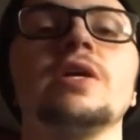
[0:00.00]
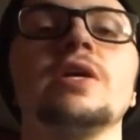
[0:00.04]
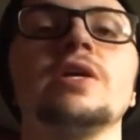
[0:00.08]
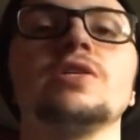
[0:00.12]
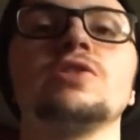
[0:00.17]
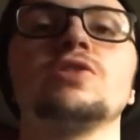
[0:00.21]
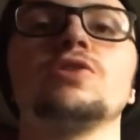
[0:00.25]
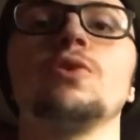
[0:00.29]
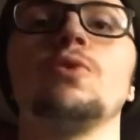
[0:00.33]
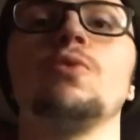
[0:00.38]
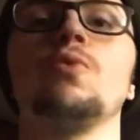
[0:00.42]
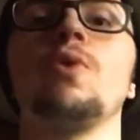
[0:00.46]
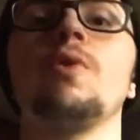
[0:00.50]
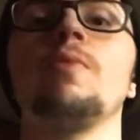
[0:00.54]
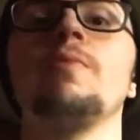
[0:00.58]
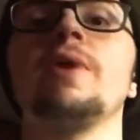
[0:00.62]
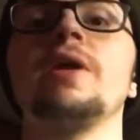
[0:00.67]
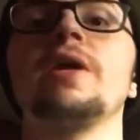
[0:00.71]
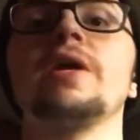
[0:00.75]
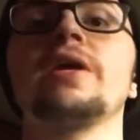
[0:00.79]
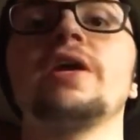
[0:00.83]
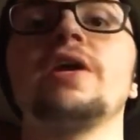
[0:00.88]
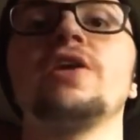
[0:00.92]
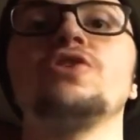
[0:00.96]
So one
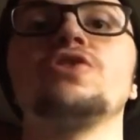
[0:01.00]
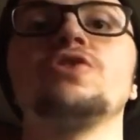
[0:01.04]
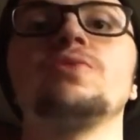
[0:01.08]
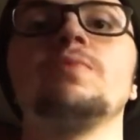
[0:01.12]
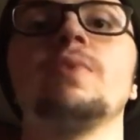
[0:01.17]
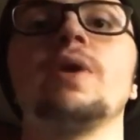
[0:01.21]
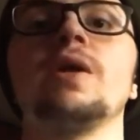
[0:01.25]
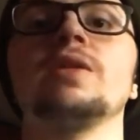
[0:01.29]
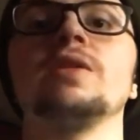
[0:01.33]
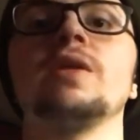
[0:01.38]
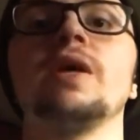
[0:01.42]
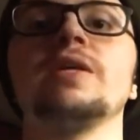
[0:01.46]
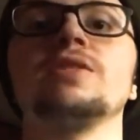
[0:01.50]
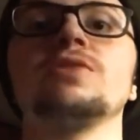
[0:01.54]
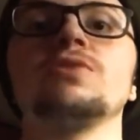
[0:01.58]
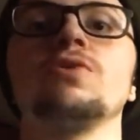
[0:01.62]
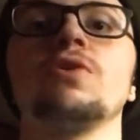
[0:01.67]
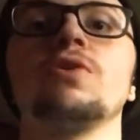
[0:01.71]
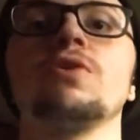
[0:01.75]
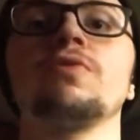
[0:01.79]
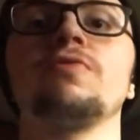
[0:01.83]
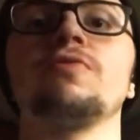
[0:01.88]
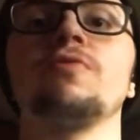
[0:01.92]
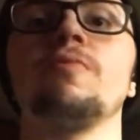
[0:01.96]
medication might last
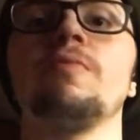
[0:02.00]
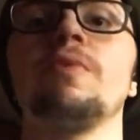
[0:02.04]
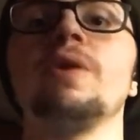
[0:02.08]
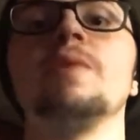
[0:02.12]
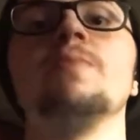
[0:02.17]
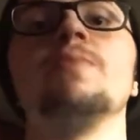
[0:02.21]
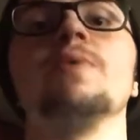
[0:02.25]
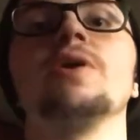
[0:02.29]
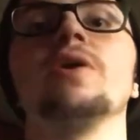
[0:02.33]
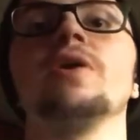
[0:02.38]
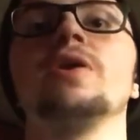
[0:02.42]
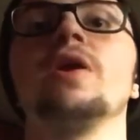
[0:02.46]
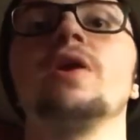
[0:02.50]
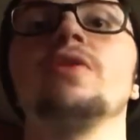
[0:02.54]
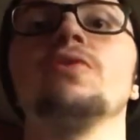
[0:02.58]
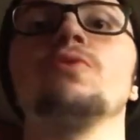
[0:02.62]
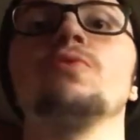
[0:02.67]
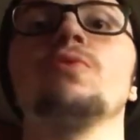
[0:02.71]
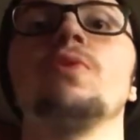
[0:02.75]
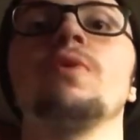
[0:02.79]
longer for me, but another one